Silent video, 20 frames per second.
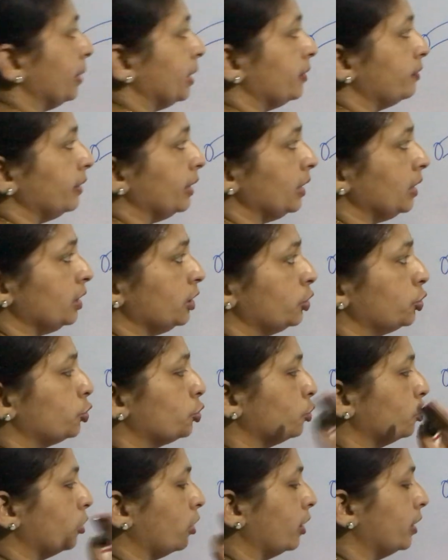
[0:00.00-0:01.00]
between
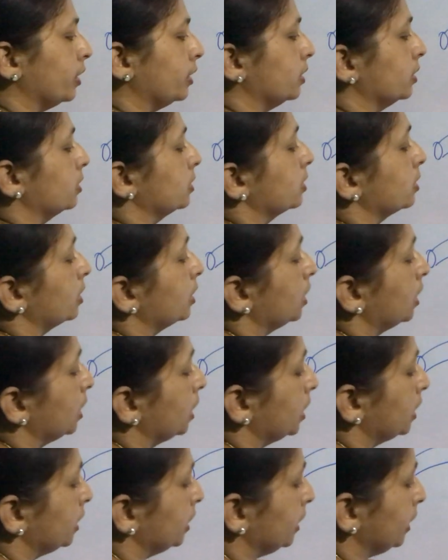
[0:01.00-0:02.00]
2 auricles.
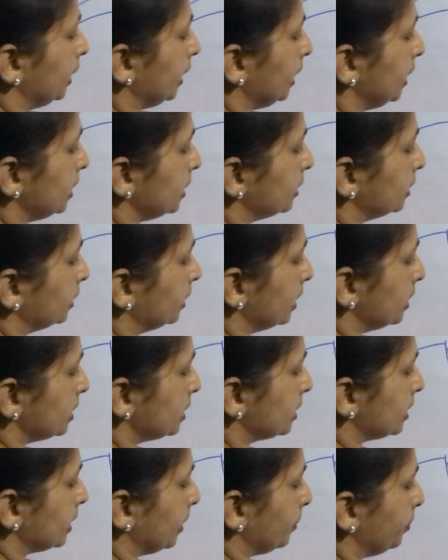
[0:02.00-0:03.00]

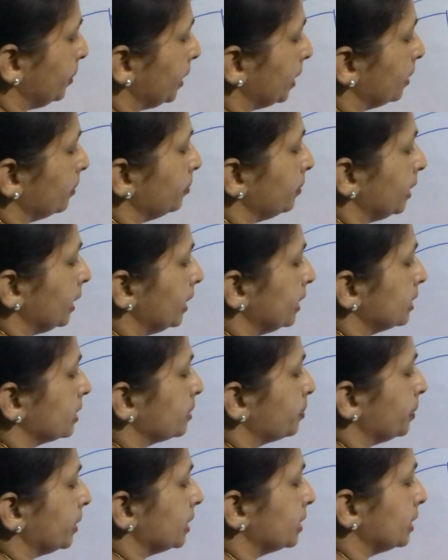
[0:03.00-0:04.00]
This septum is
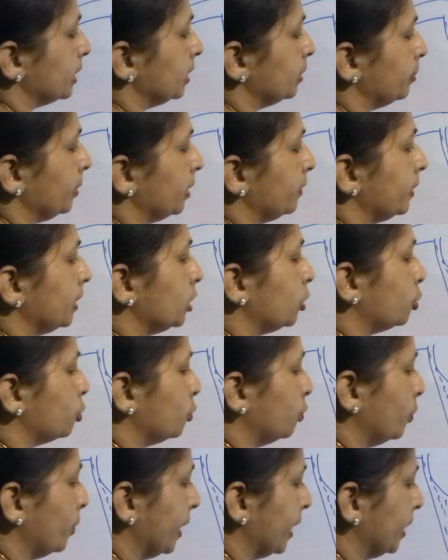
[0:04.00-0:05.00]
present between
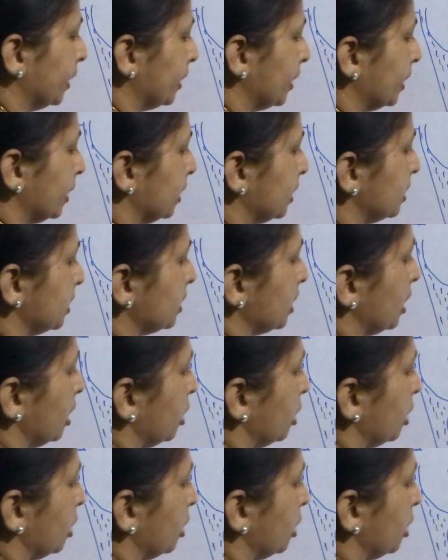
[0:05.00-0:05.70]
2 ventricles.